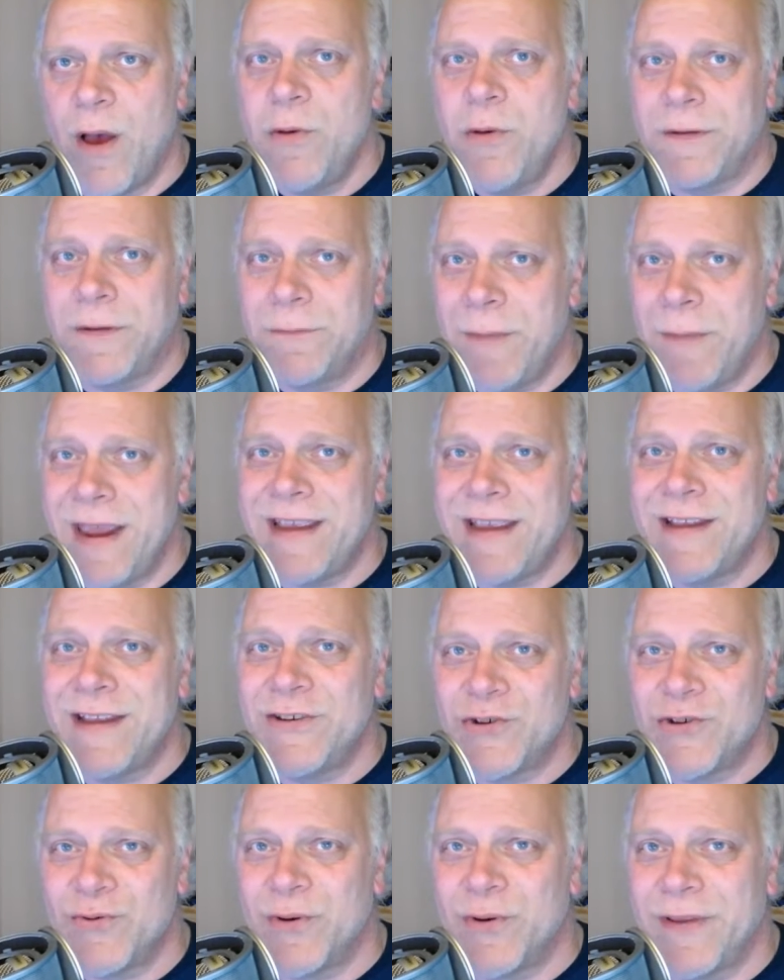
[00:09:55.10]
phone and
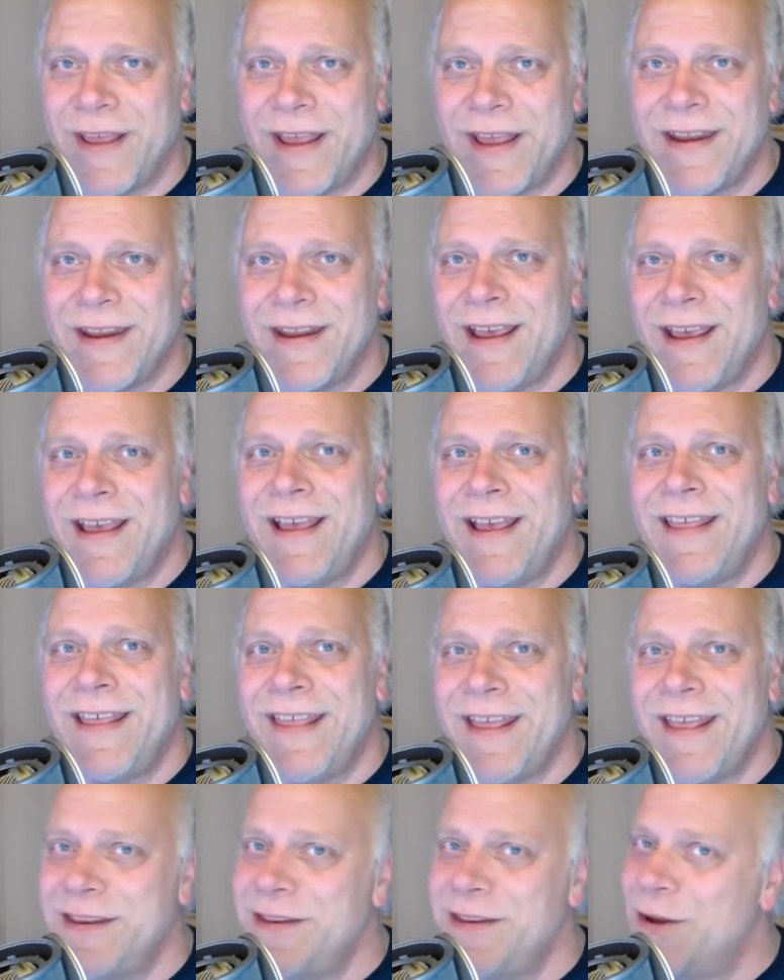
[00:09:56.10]
making sure that
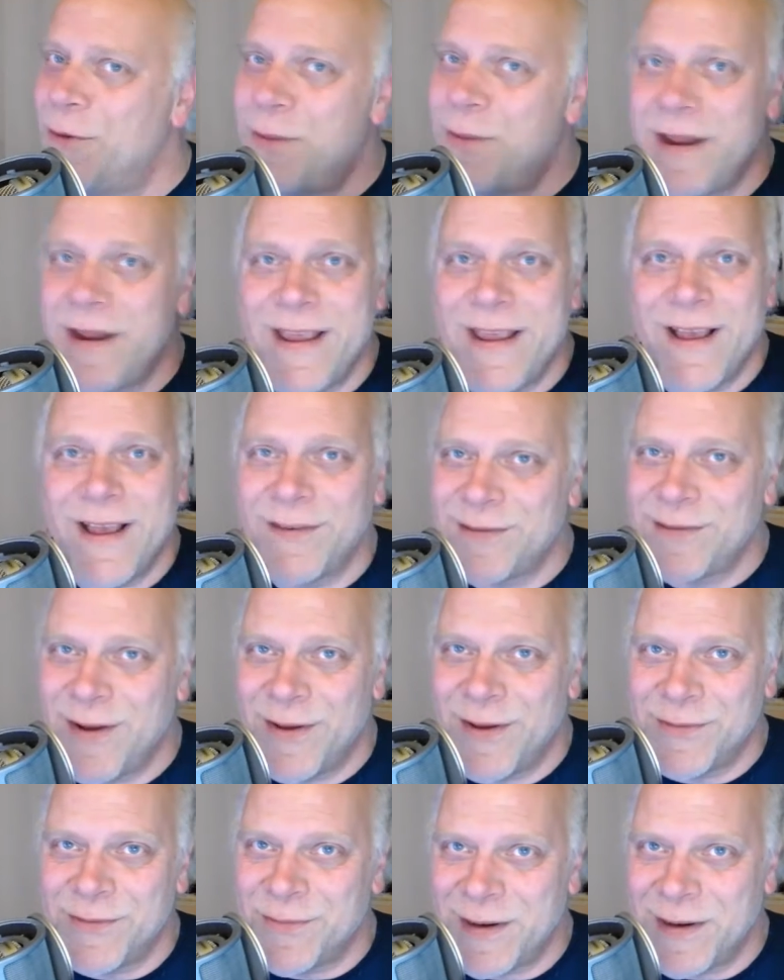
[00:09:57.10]
that nobody
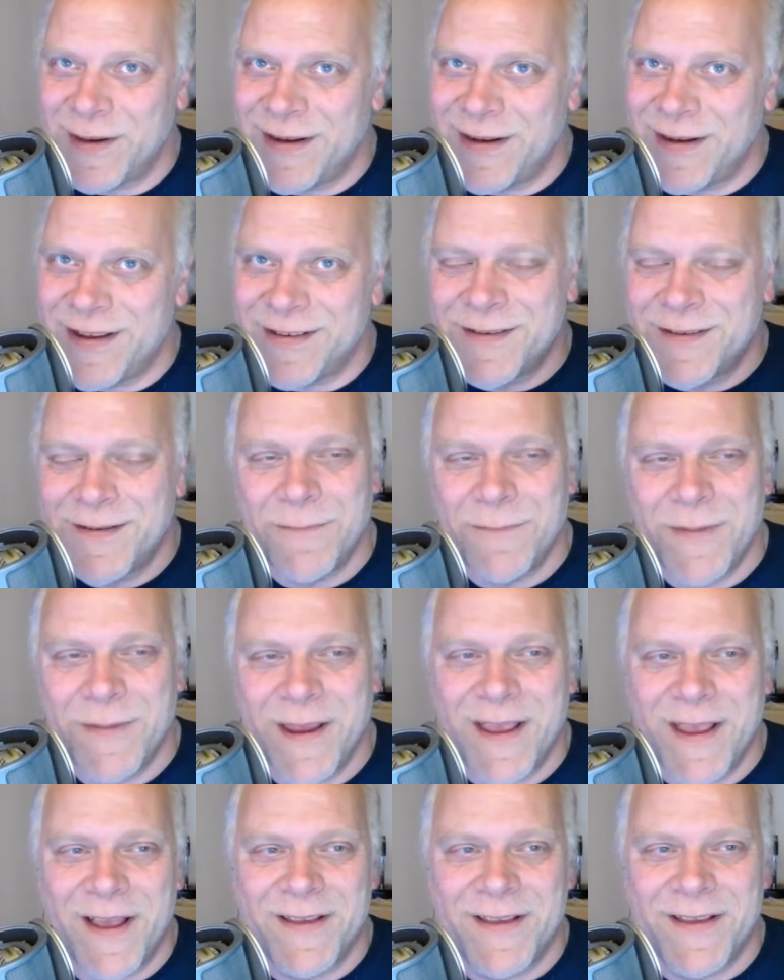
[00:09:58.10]
else knows what it is
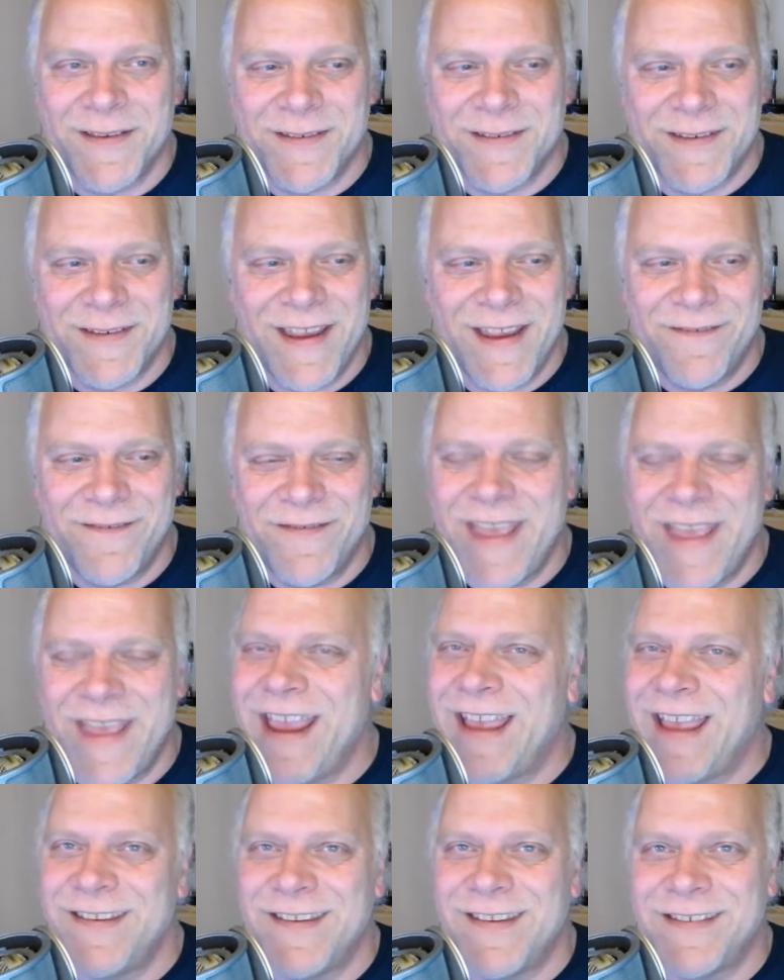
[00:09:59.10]
because if
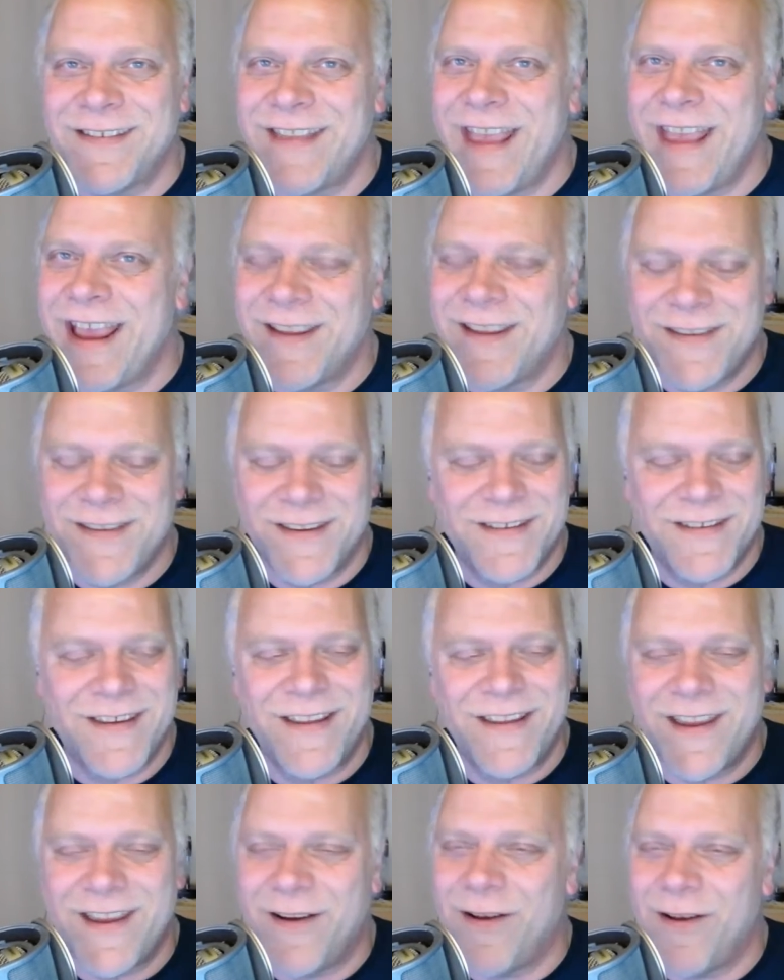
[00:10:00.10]
they can just they could just
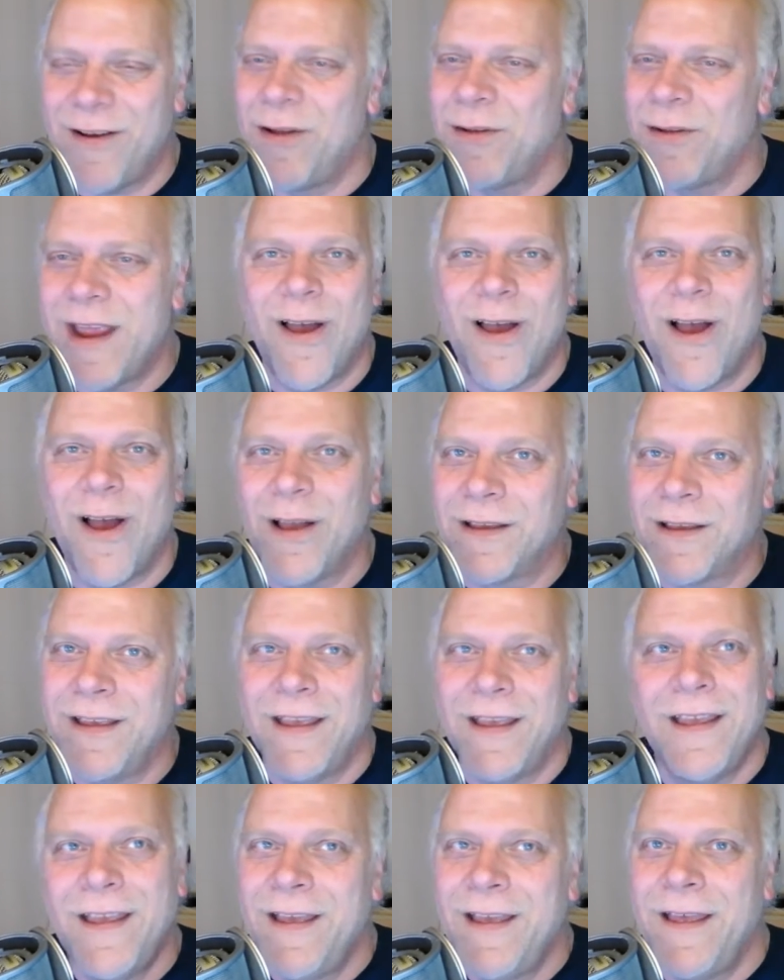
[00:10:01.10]
sit there all day long
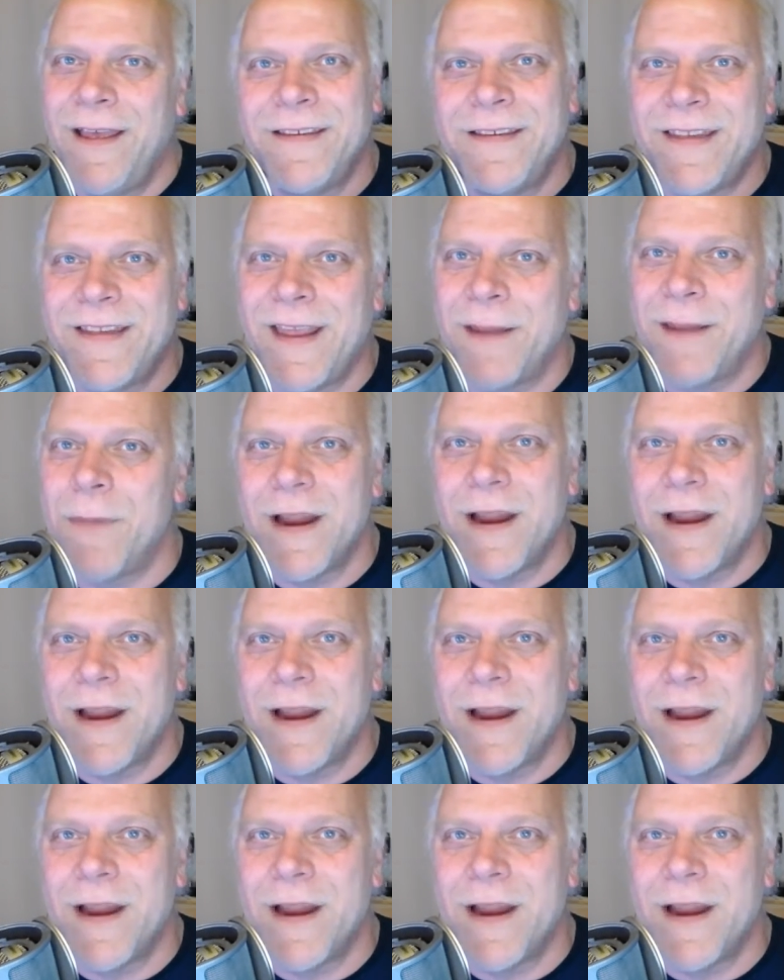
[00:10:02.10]
and